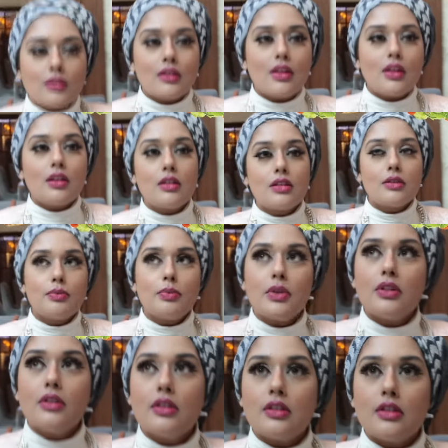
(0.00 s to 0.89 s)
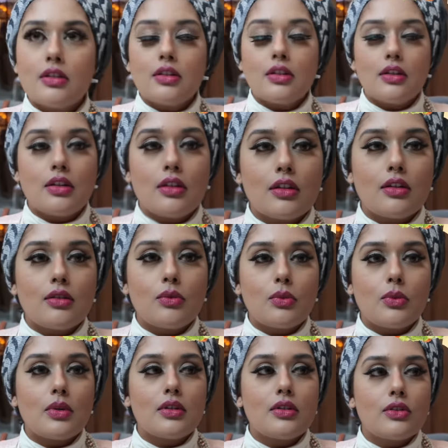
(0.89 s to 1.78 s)
The experience here
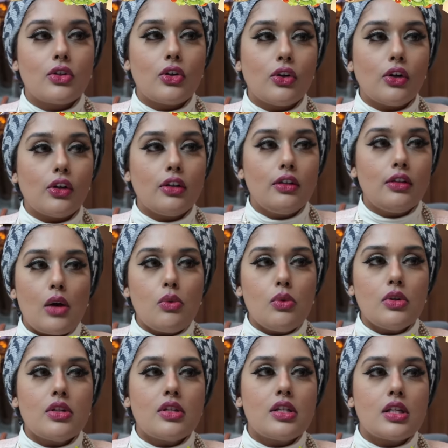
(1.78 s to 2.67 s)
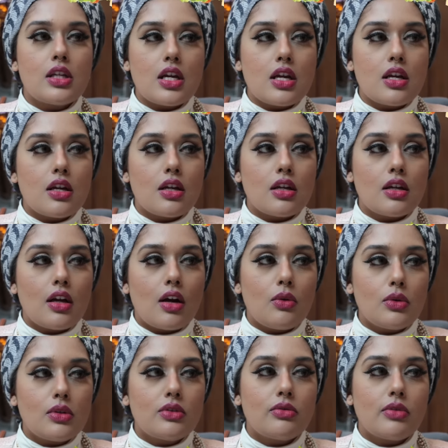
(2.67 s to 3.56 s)
was good. I would say
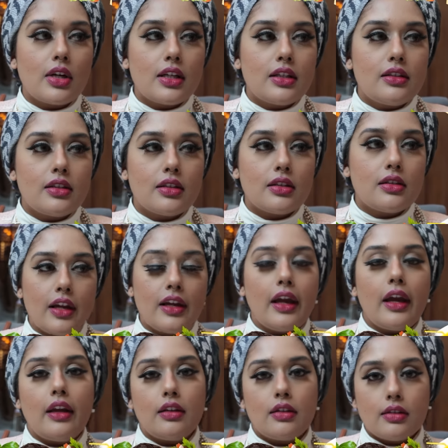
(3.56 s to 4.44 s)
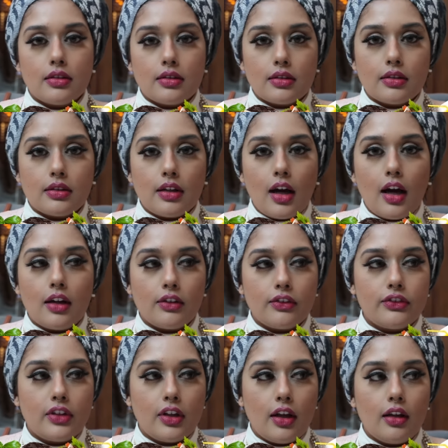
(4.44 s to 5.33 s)
I would rate it an 8 out
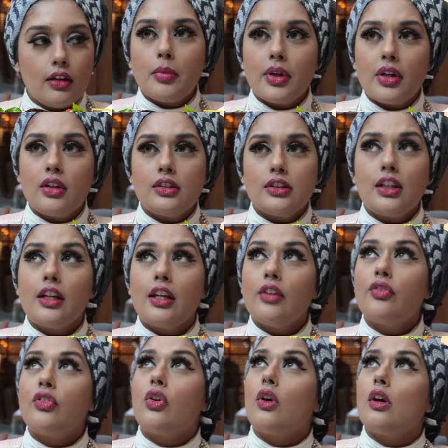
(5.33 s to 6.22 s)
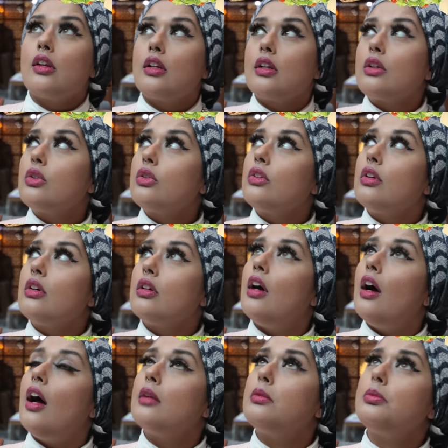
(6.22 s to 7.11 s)
of 10 because I give credit to
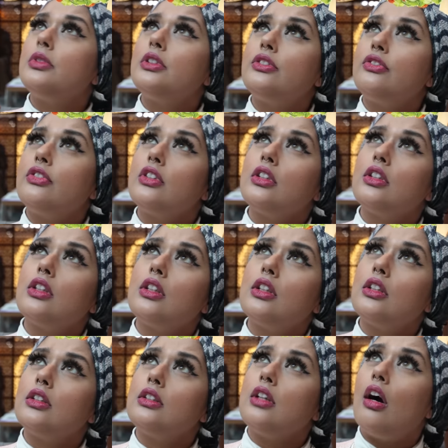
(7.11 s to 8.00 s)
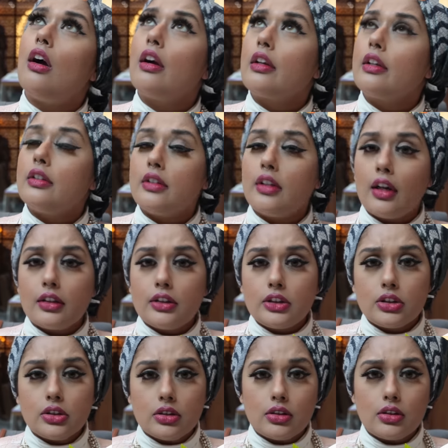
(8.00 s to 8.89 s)
the atmosphere, the
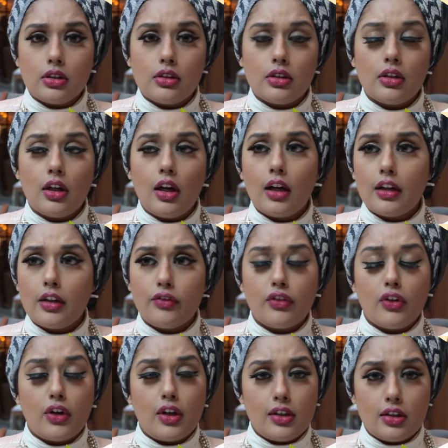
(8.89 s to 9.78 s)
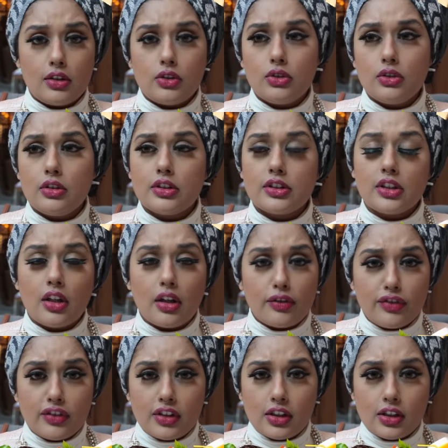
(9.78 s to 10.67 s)
architecture, I give credit to the
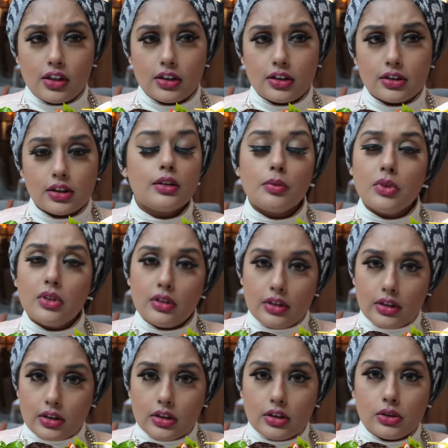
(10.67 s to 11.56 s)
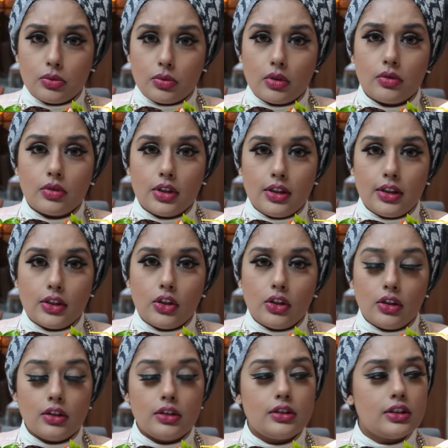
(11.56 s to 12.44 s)
service. Some of the dishes were really
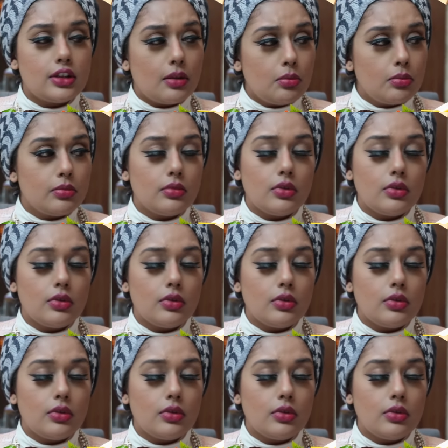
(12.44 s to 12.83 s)
good, some